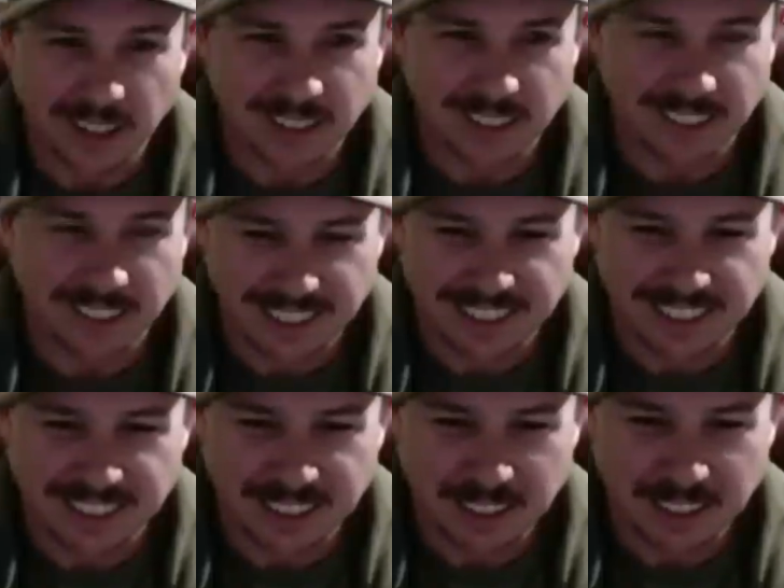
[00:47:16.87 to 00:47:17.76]
I got you.
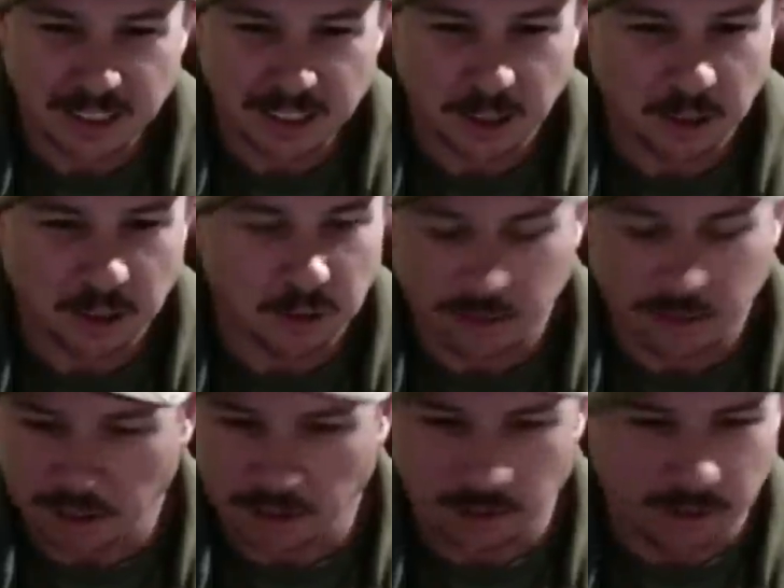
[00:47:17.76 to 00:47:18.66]
So,
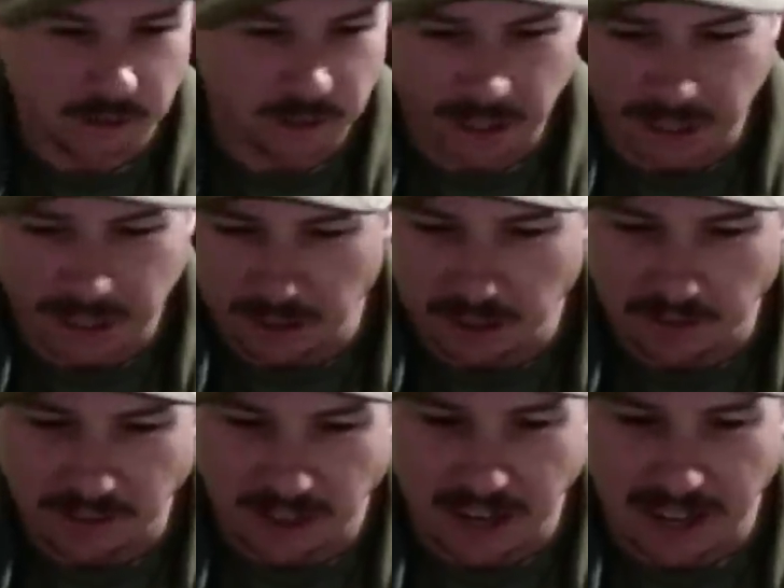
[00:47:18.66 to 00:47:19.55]
if
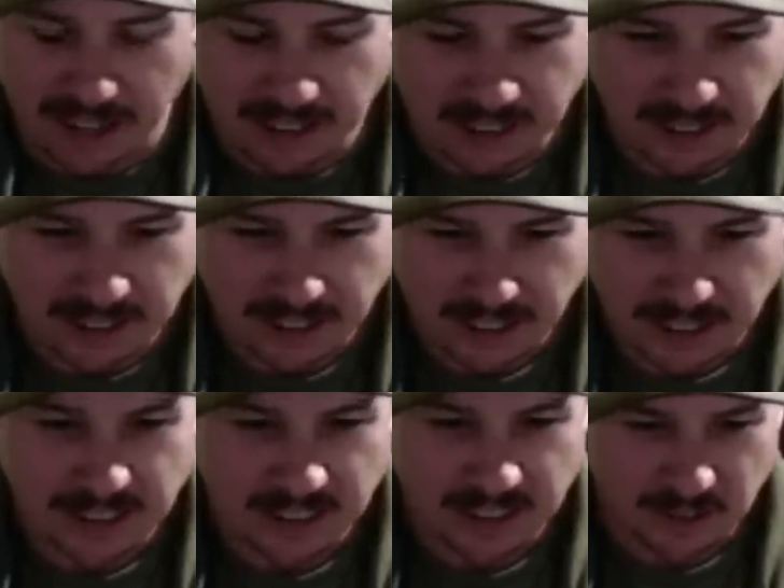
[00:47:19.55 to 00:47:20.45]
I
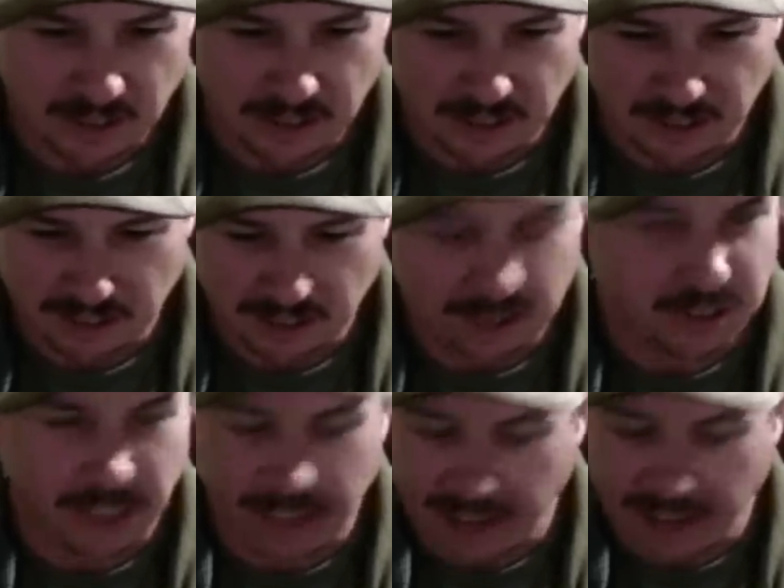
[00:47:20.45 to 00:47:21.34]

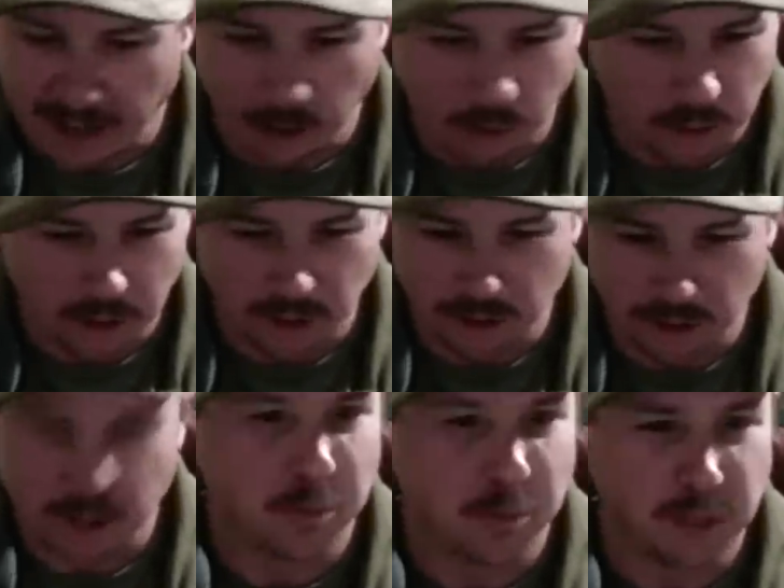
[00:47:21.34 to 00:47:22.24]
say I order
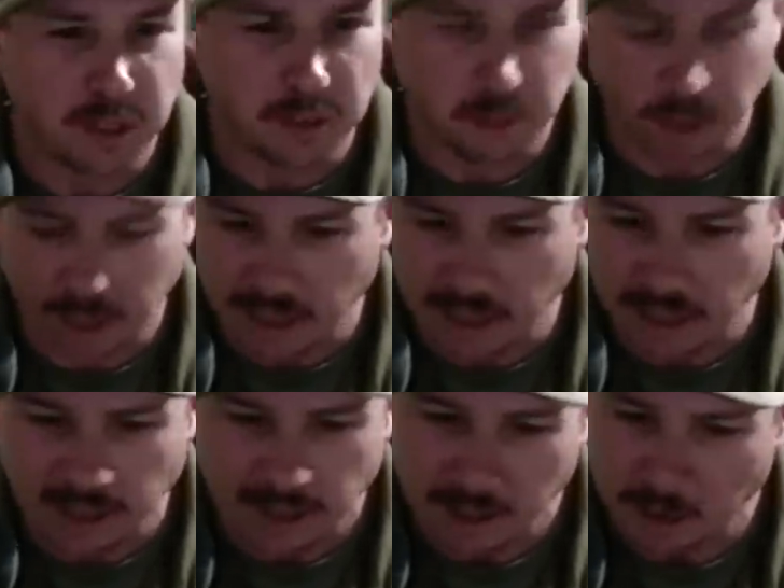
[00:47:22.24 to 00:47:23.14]
some this weekend
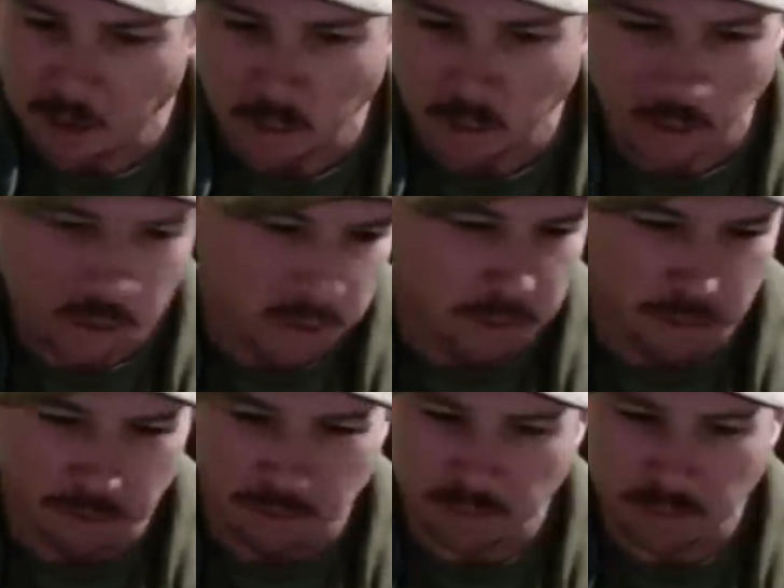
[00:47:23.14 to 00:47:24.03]
and I want them,
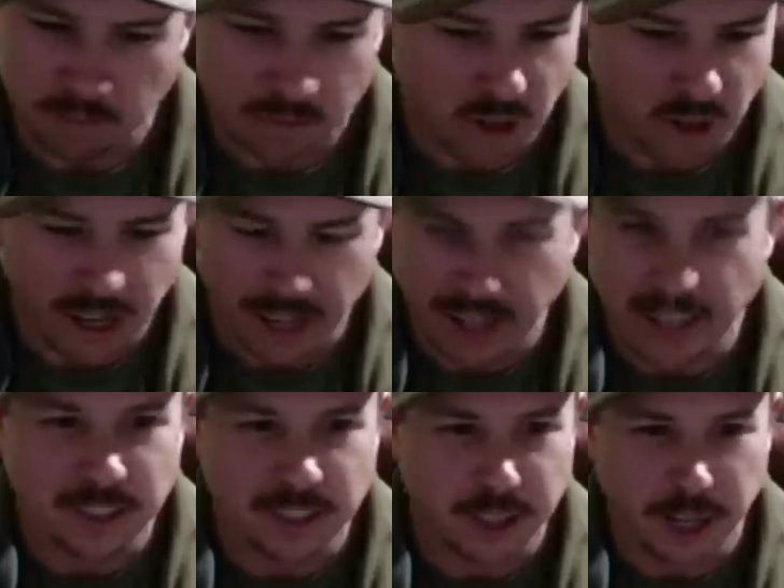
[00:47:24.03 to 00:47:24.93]
say, end of
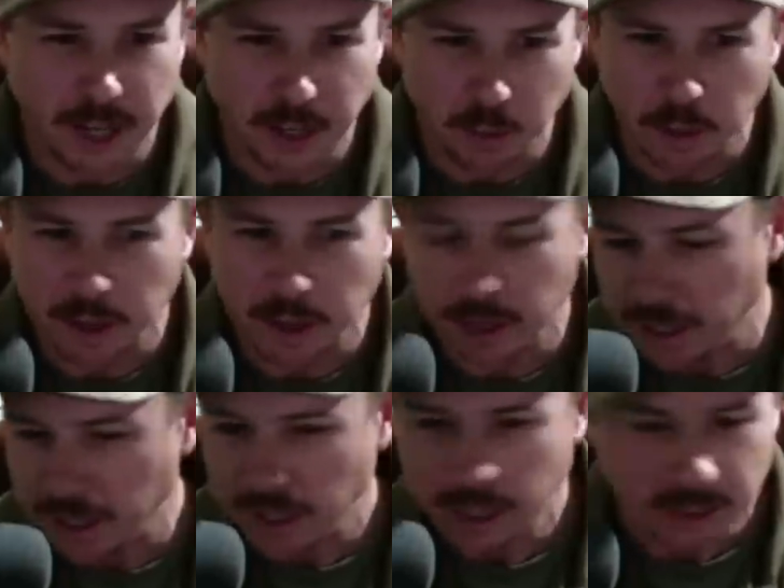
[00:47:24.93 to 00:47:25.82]
January,
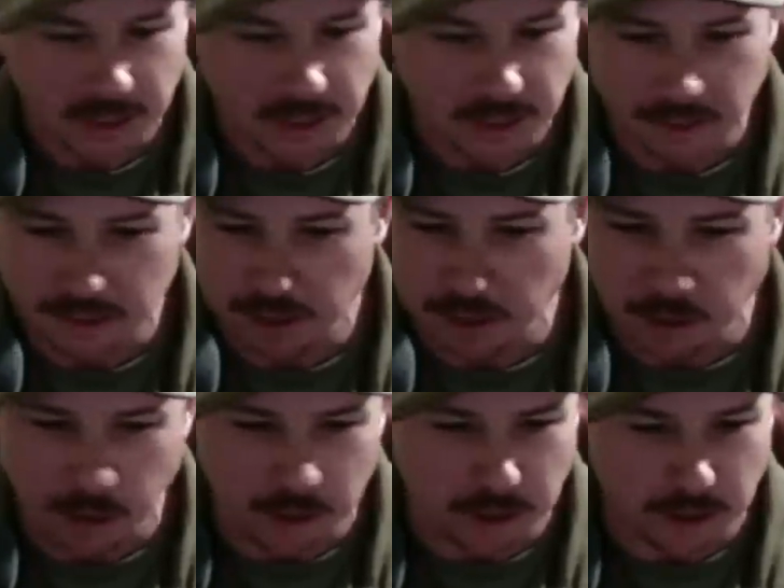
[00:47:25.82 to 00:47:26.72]
then you're
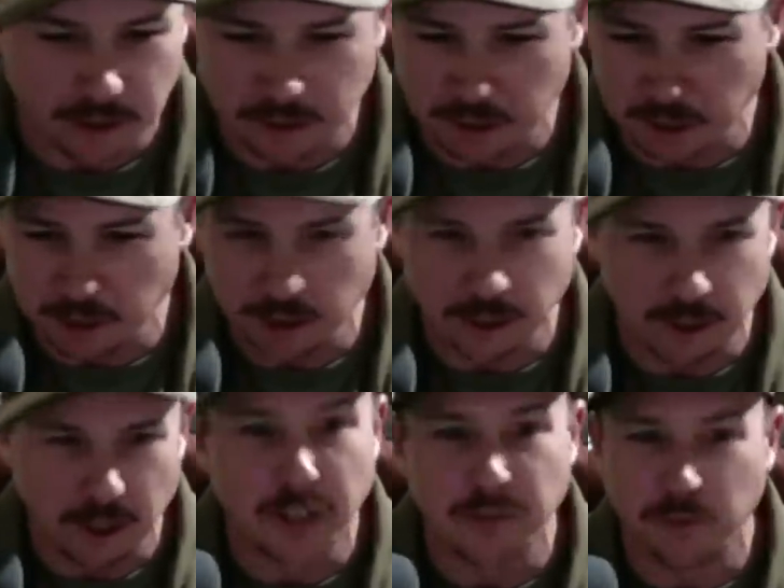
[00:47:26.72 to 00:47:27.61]
just
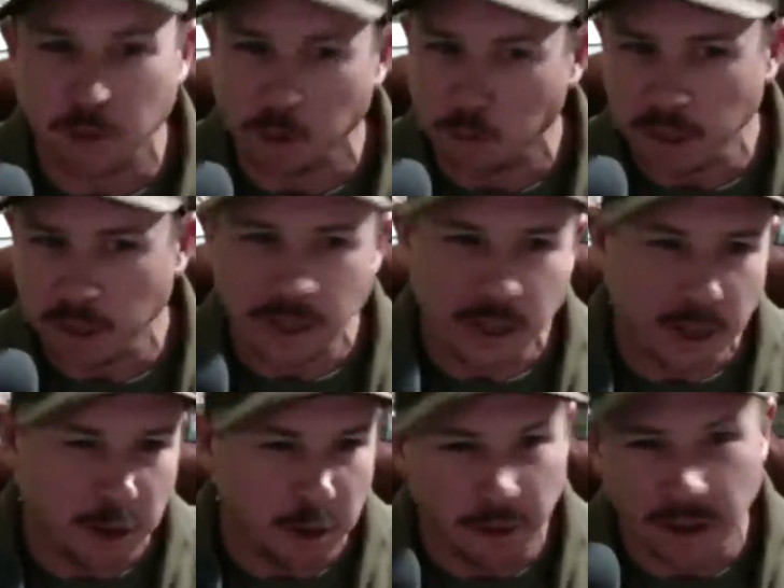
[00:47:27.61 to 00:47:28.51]
looking for a window
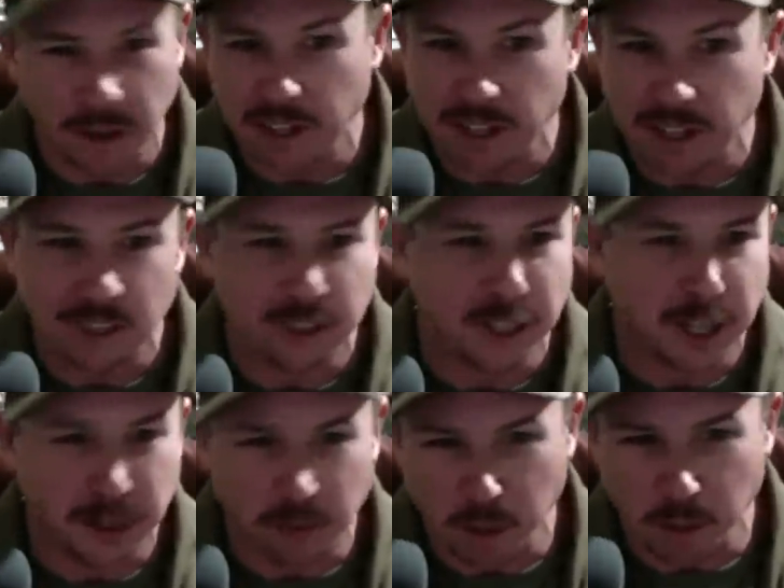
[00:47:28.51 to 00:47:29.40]
around end of
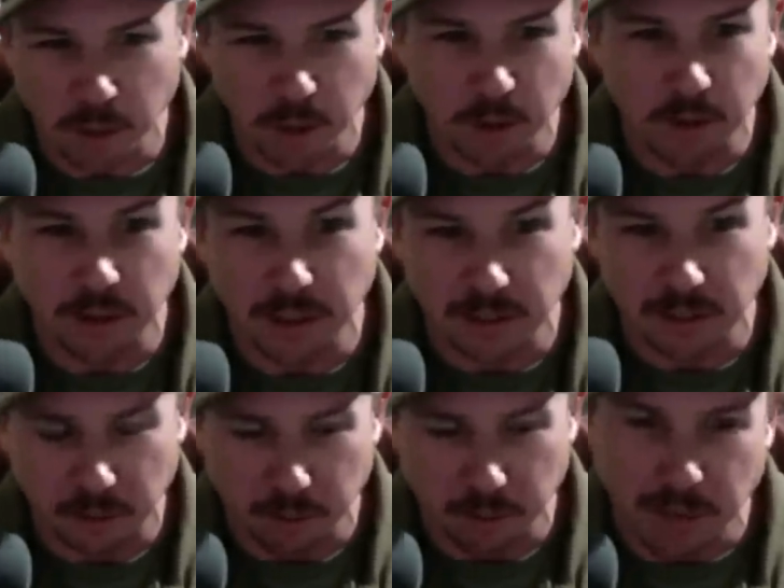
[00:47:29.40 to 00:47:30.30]
January when you can get them
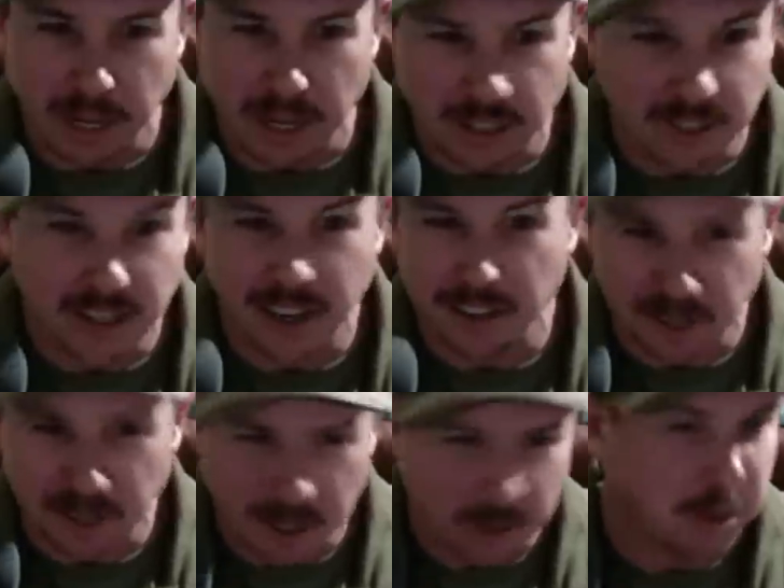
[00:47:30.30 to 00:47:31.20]
from Maine to down
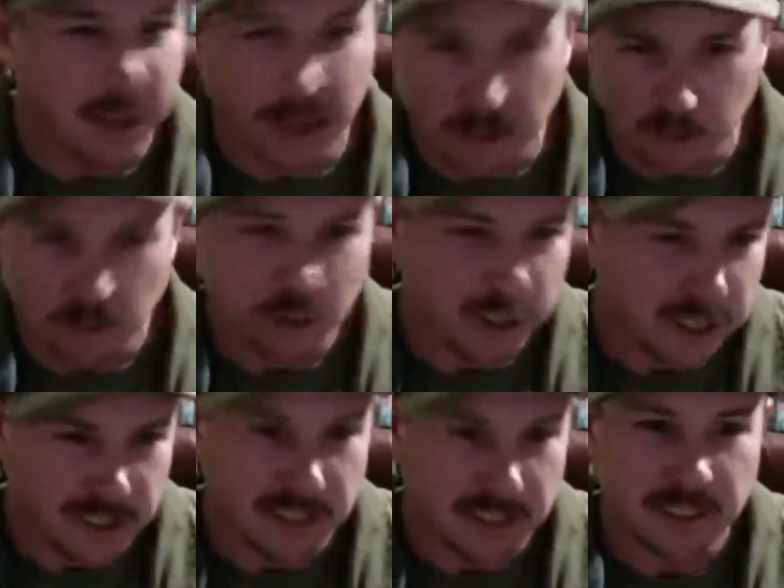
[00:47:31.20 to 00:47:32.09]
here without them freezing.